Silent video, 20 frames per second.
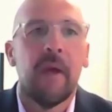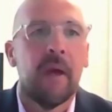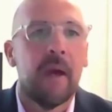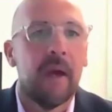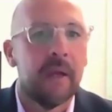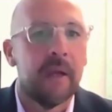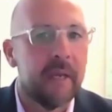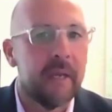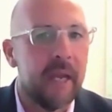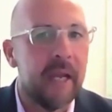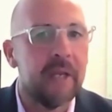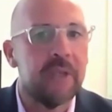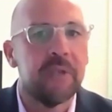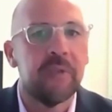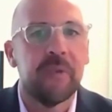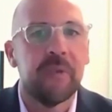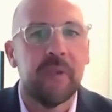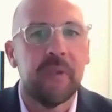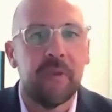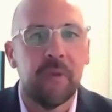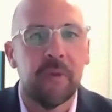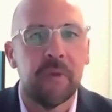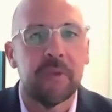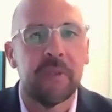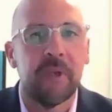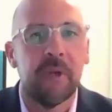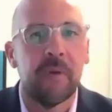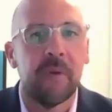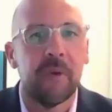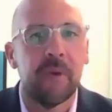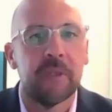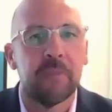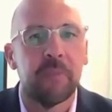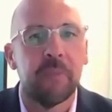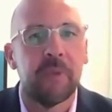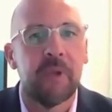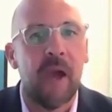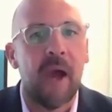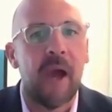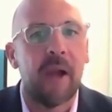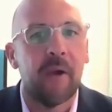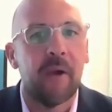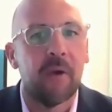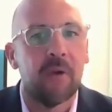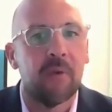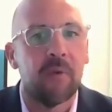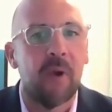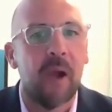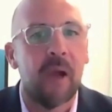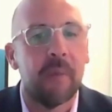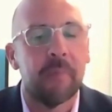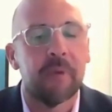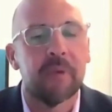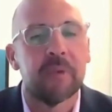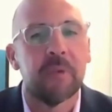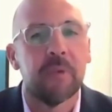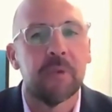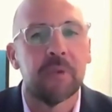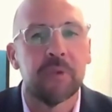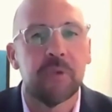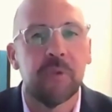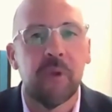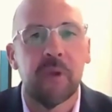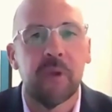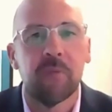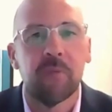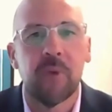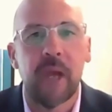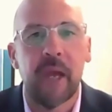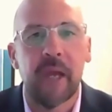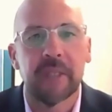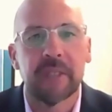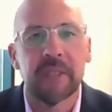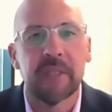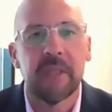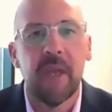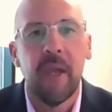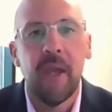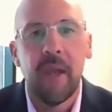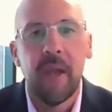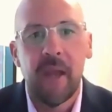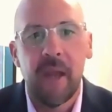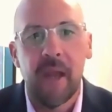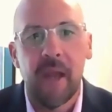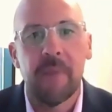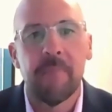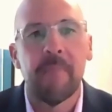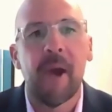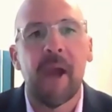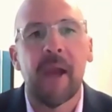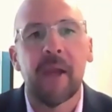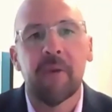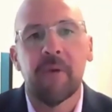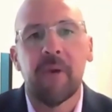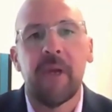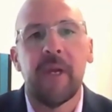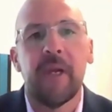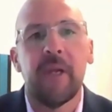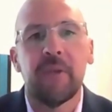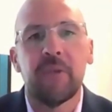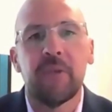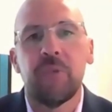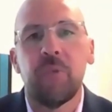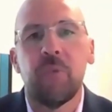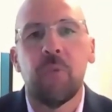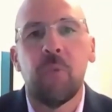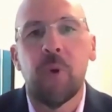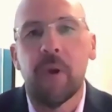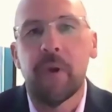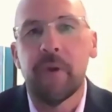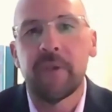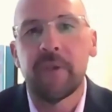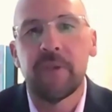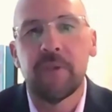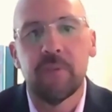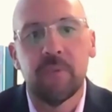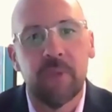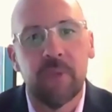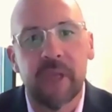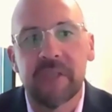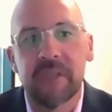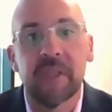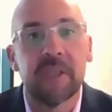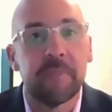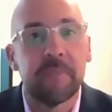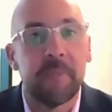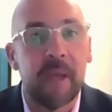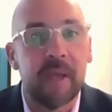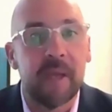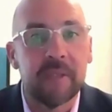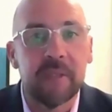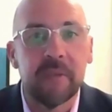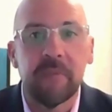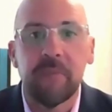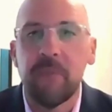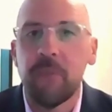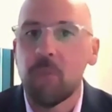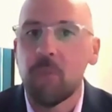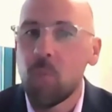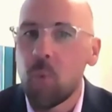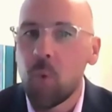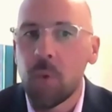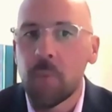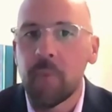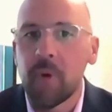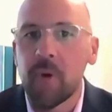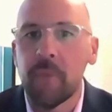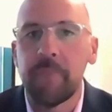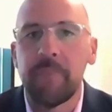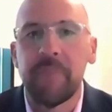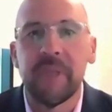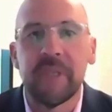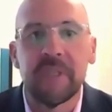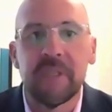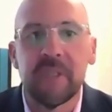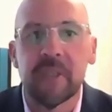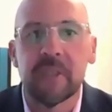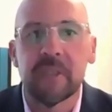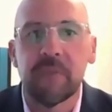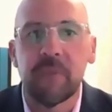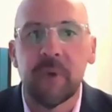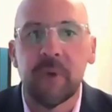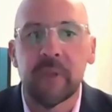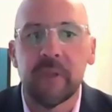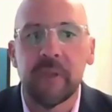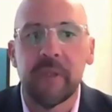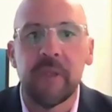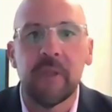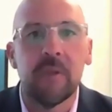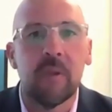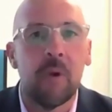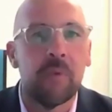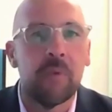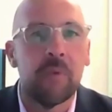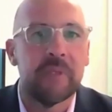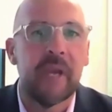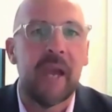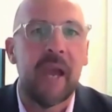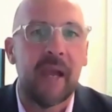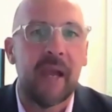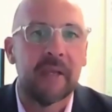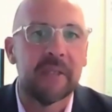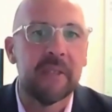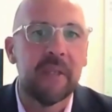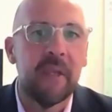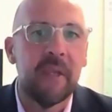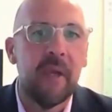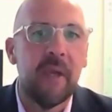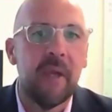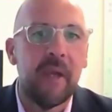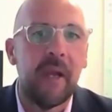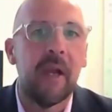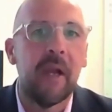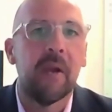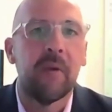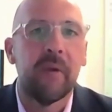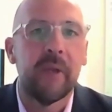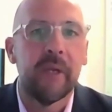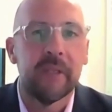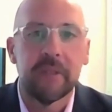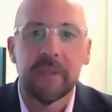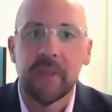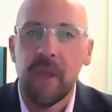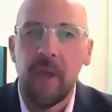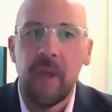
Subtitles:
occasionally those areas with higher crime or social unrest, and migrating to where it's less expensive, warmer, business-friendly, low-tax areas.